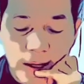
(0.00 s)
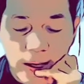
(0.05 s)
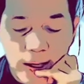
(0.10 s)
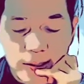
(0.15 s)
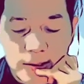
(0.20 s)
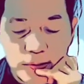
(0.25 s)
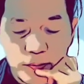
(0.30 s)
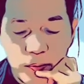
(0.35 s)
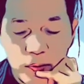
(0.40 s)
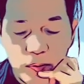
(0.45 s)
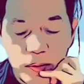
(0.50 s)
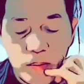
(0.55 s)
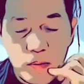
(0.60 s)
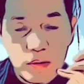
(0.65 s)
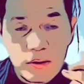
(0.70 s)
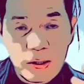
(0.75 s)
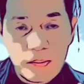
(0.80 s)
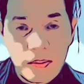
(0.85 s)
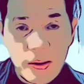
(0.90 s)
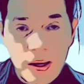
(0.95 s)
When we
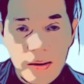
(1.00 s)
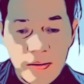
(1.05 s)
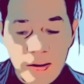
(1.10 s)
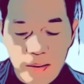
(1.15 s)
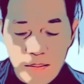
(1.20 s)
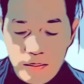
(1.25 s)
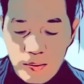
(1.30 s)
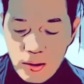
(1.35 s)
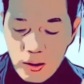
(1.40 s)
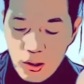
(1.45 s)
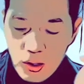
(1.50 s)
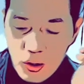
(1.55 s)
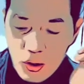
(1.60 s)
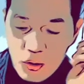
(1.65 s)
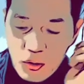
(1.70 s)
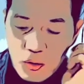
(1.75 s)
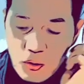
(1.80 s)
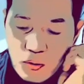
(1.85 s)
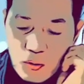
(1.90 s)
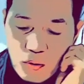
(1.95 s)
multiply them, you
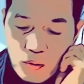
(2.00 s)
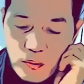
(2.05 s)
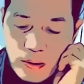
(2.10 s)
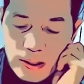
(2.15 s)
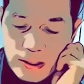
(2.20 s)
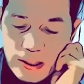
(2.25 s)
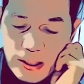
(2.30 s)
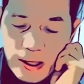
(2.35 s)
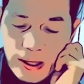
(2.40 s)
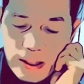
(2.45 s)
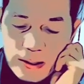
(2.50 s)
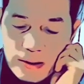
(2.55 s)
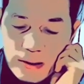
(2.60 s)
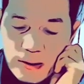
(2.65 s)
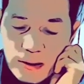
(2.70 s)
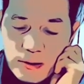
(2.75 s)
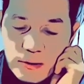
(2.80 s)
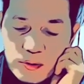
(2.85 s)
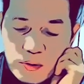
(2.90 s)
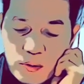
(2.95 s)
will get
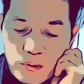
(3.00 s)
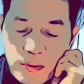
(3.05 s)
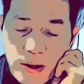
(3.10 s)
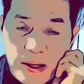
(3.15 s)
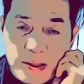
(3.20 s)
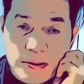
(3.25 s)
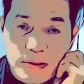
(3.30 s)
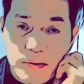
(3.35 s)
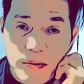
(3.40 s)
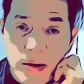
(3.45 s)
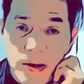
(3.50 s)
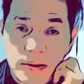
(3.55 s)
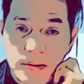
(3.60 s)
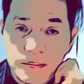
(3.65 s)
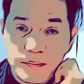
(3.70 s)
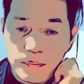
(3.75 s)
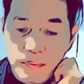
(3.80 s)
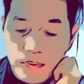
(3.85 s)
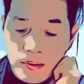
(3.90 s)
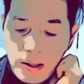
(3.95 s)
2x squared.
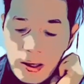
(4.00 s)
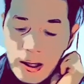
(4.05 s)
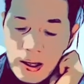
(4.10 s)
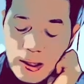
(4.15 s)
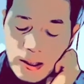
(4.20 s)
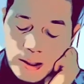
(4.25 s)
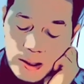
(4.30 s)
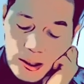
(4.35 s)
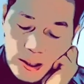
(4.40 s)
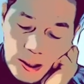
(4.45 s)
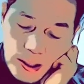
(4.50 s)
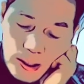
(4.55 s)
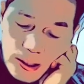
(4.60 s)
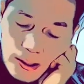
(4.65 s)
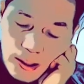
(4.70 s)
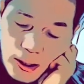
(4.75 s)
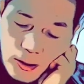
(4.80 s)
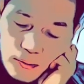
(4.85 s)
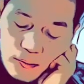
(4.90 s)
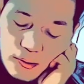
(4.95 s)
Okay, now
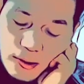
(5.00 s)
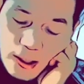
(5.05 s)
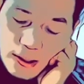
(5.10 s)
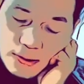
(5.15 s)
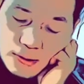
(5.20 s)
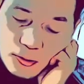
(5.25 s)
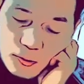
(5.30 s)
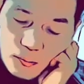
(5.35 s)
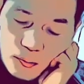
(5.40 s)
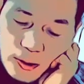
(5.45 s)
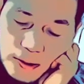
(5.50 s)
next one.